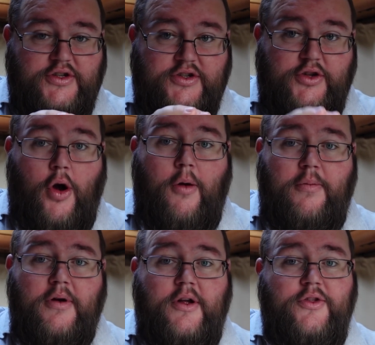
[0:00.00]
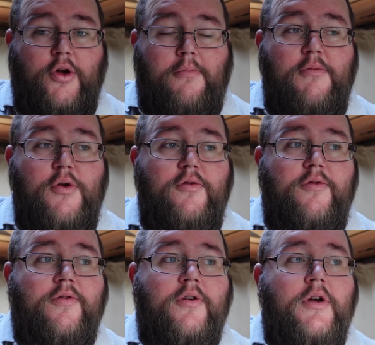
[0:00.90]
stop and not
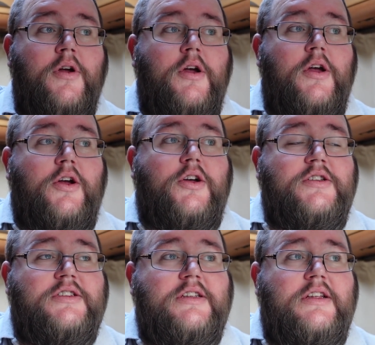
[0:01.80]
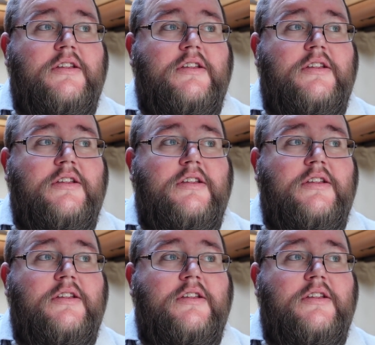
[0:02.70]
move. Because,